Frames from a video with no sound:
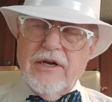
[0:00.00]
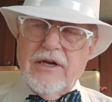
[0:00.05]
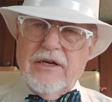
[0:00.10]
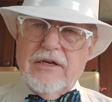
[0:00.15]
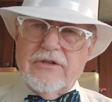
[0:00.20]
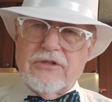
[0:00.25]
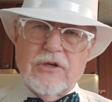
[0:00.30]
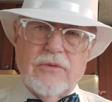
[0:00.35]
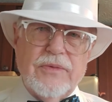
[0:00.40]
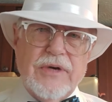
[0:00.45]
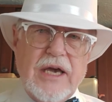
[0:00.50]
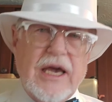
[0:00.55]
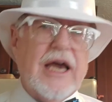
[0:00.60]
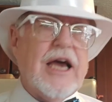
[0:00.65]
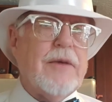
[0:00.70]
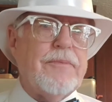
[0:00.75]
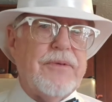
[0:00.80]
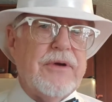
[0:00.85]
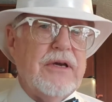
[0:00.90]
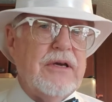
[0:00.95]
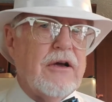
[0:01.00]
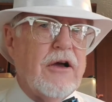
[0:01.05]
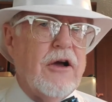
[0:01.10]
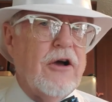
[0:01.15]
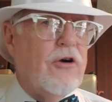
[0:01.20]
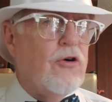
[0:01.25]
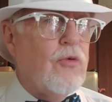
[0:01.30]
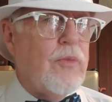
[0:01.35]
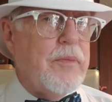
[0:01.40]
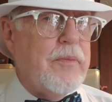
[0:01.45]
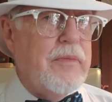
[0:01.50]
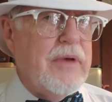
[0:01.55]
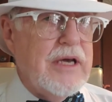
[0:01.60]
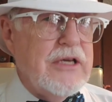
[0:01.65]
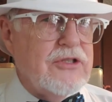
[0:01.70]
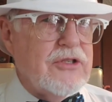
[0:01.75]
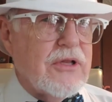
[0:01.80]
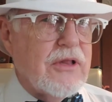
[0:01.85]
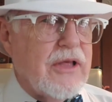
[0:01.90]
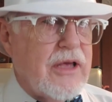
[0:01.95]
So be happy. I hope it
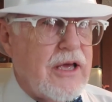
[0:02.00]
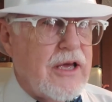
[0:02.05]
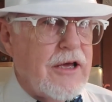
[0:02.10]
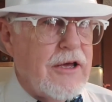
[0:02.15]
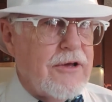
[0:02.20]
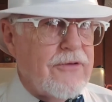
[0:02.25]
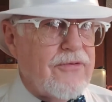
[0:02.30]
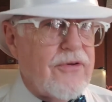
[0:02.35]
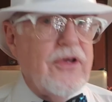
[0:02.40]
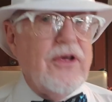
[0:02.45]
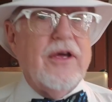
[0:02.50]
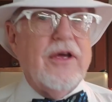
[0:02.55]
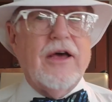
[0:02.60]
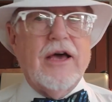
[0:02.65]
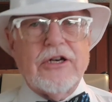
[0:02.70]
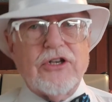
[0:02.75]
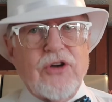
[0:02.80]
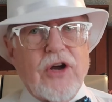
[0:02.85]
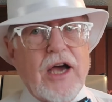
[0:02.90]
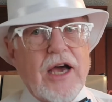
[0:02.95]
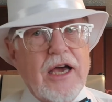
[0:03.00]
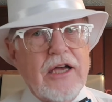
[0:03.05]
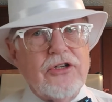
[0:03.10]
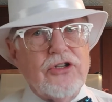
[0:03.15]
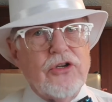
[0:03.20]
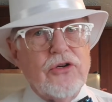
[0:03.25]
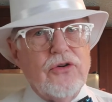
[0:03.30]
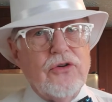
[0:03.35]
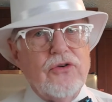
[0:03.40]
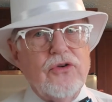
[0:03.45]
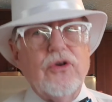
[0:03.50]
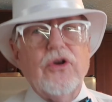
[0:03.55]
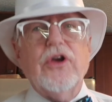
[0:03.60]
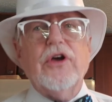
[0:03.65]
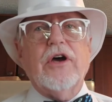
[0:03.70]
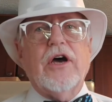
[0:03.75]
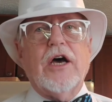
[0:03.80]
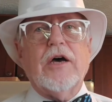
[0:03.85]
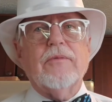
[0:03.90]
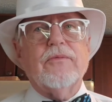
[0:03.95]
made you laugh. I try to.
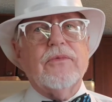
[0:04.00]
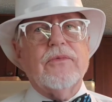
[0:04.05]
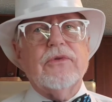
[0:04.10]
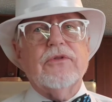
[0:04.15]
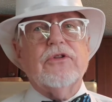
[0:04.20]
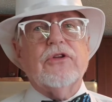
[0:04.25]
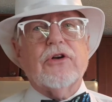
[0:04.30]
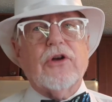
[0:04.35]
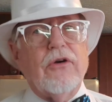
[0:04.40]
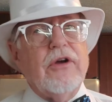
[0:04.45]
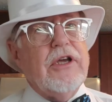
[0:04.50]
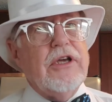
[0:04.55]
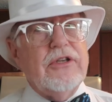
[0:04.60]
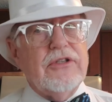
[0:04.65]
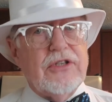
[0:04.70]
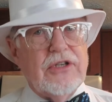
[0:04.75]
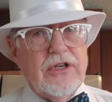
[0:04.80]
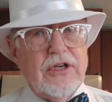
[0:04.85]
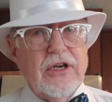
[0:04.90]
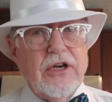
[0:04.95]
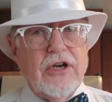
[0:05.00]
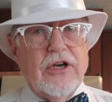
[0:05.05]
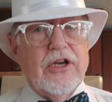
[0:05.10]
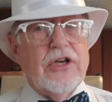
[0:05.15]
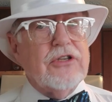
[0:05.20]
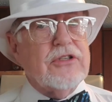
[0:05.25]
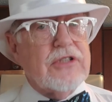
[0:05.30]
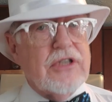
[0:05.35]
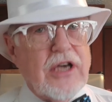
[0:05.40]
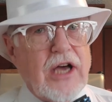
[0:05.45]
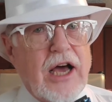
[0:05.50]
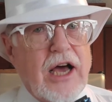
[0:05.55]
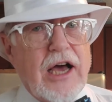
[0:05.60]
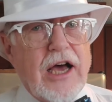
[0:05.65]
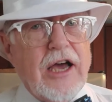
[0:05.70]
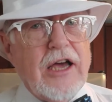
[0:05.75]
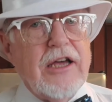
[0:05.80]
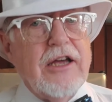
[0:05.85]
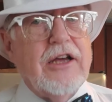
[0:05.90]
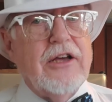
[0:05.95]
I'm the craziest
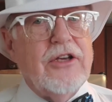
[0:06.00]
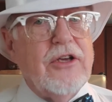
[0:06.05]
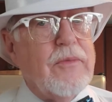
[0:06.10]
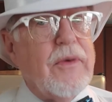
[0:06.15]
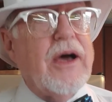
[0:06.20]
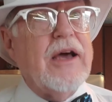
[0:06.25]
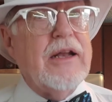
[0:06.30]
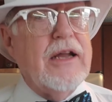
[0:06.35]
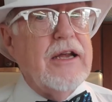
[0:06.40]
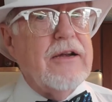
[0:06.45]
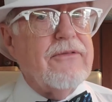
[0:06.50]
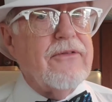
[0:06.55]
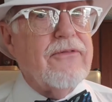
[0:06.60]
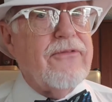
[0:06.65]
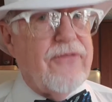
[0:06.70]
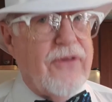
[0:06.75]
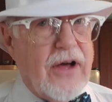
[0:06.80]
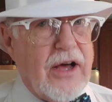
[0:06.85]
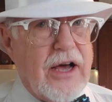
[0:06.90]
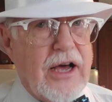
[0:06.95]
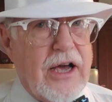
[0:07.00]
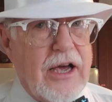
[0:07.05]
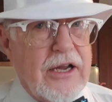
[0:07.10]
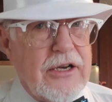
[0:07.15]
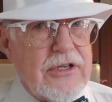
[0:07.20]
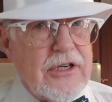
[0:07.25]
guy you might ever find